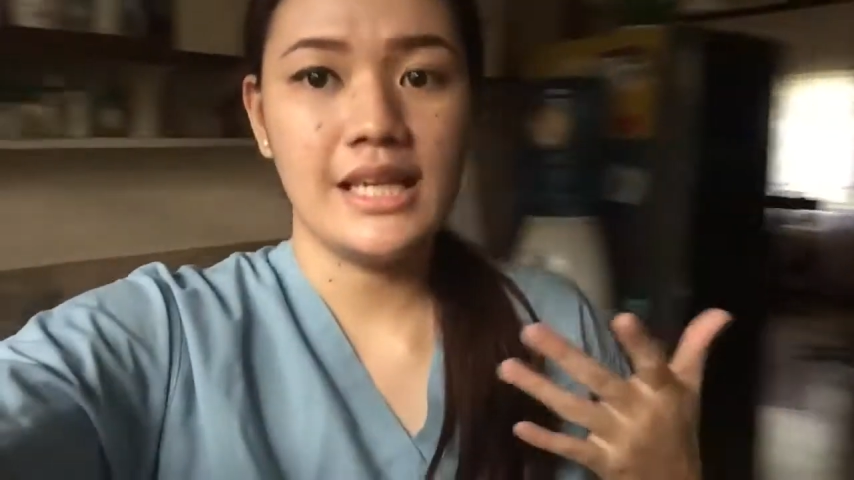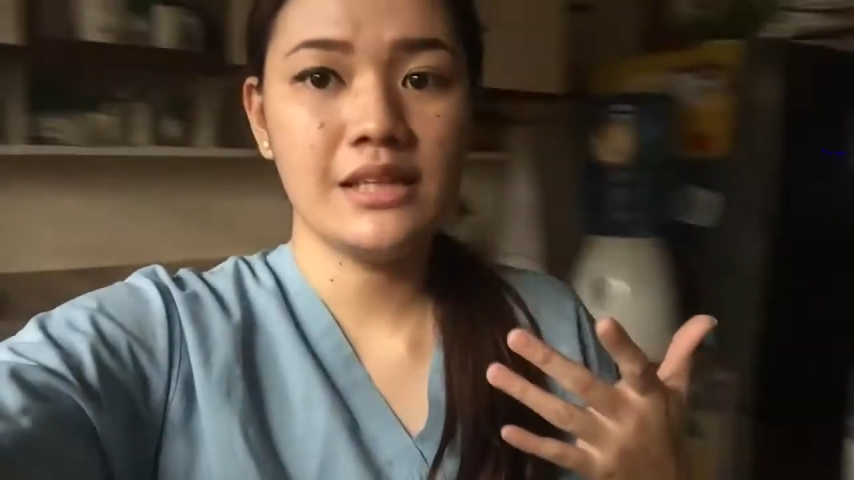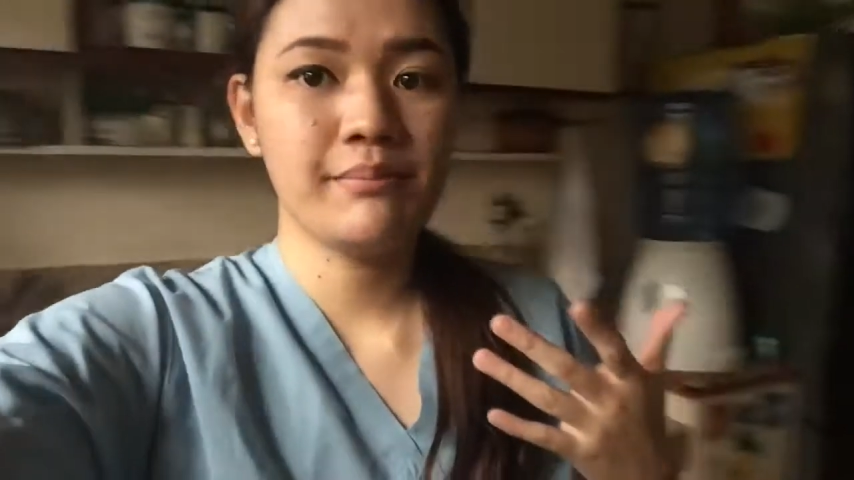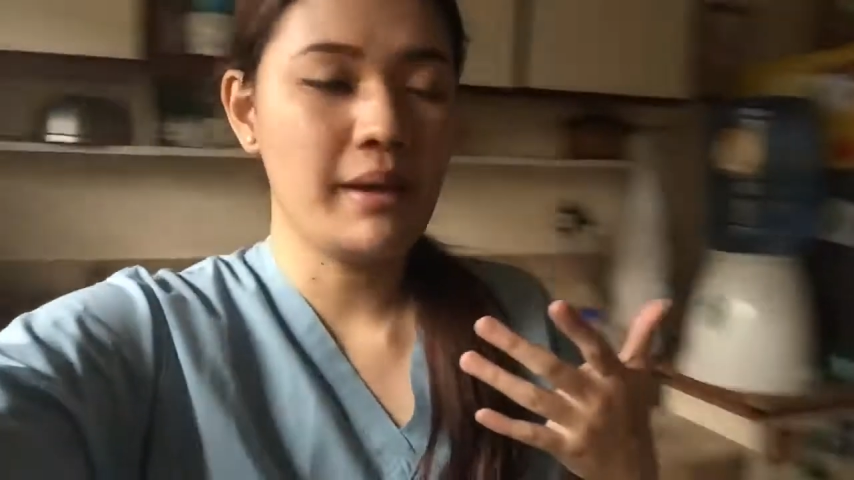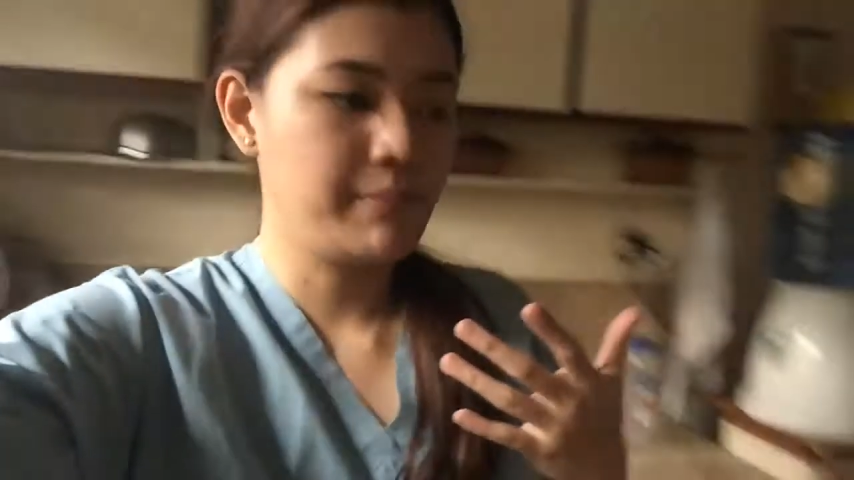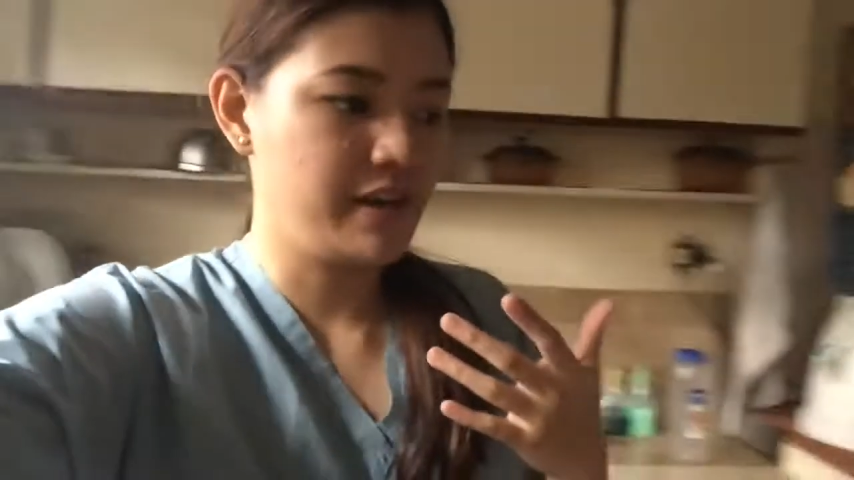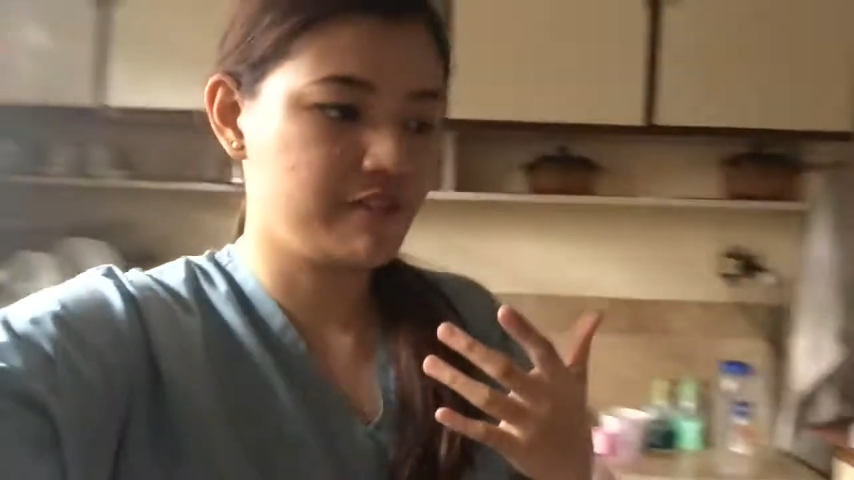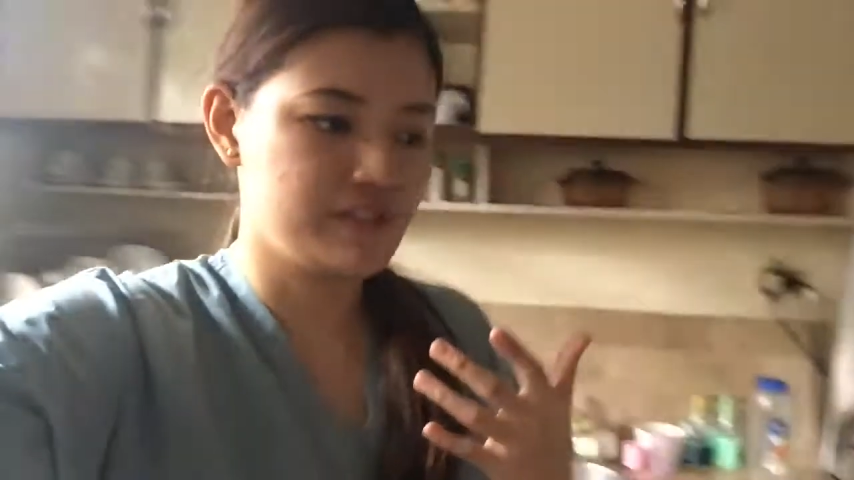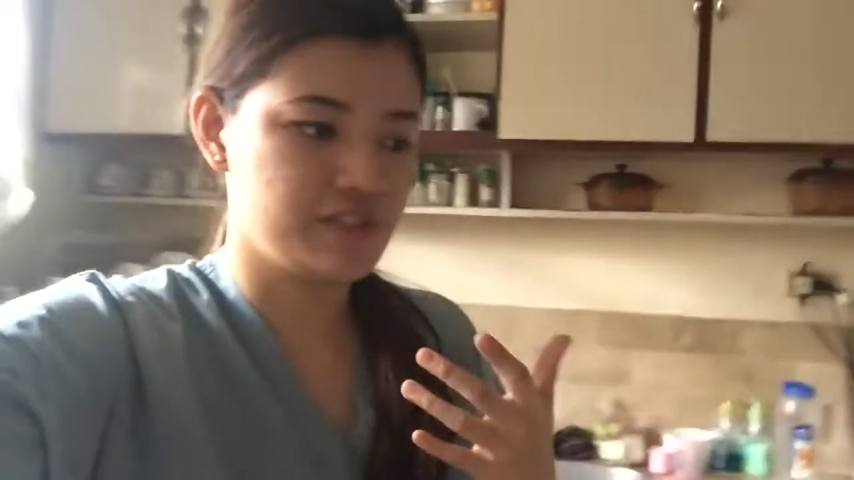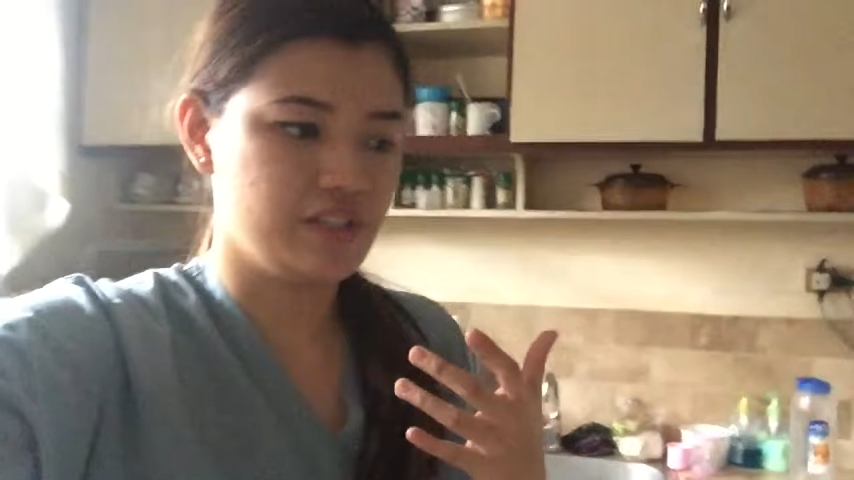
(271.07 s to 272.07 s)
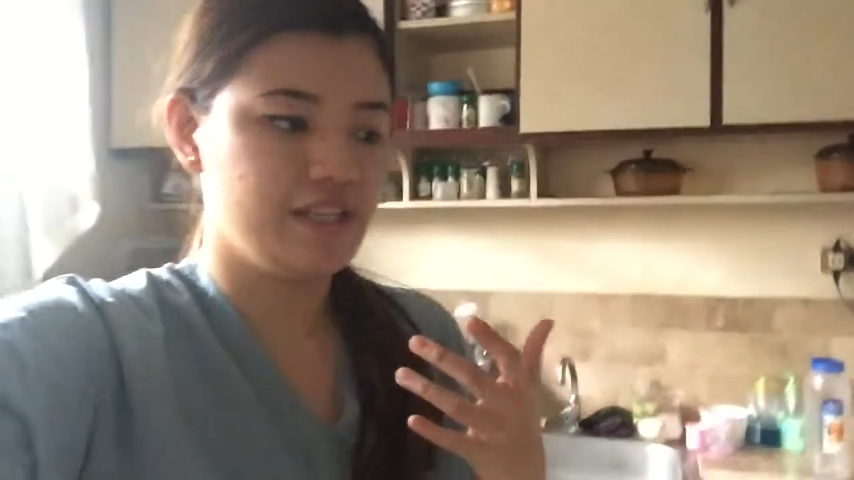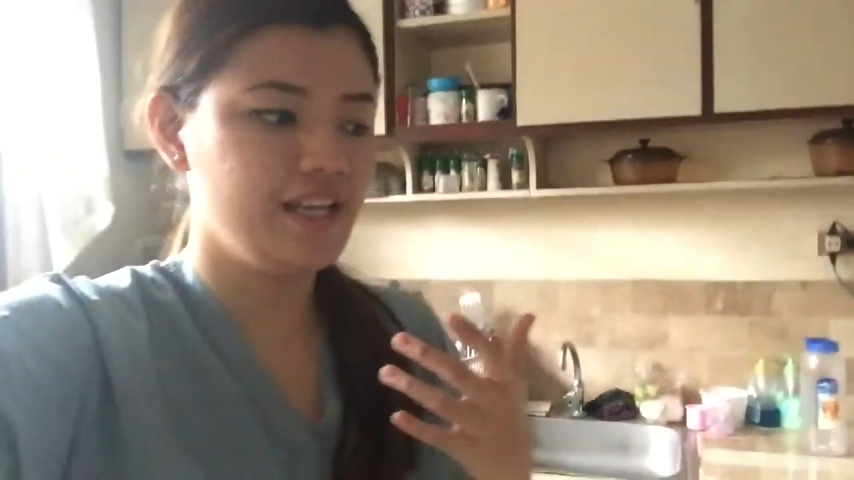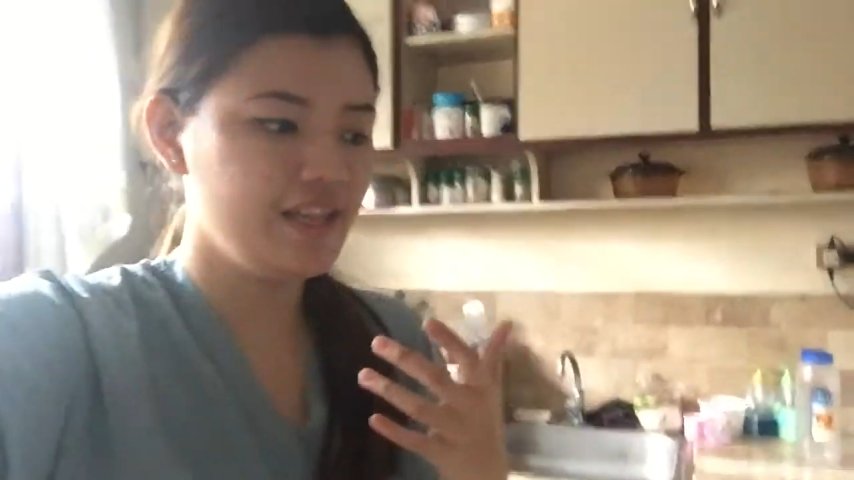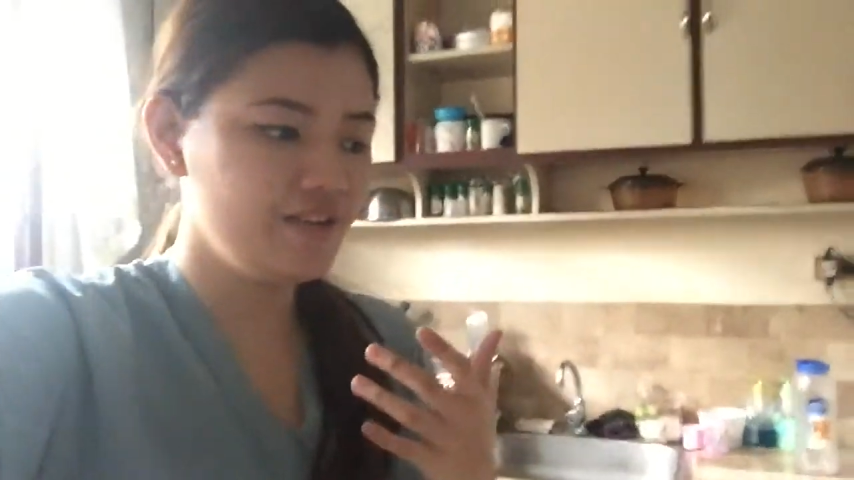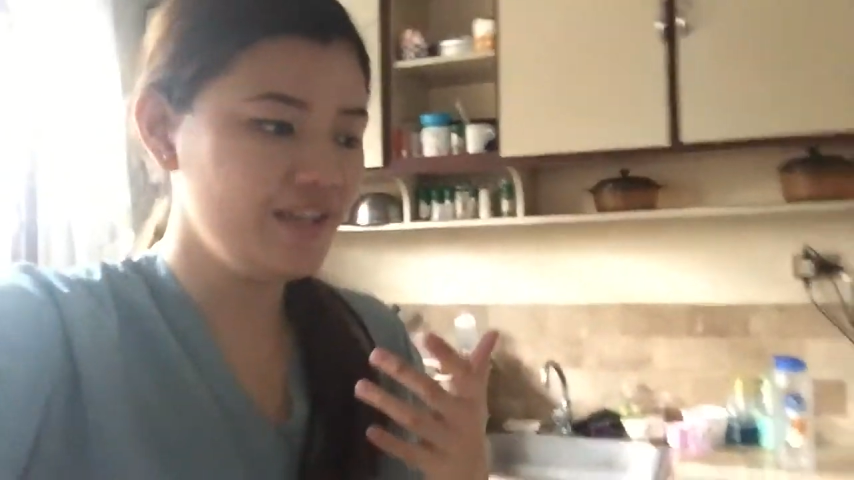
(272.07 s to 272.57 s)
eat my breakfast right
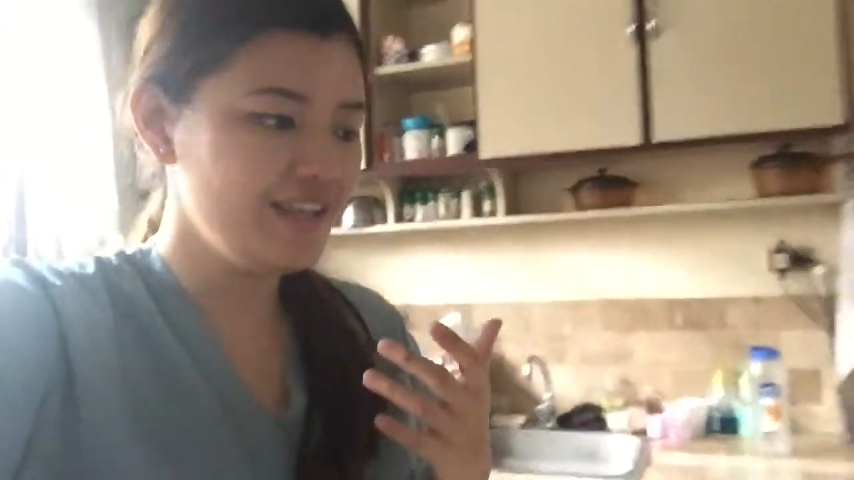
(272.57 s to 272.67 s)
now.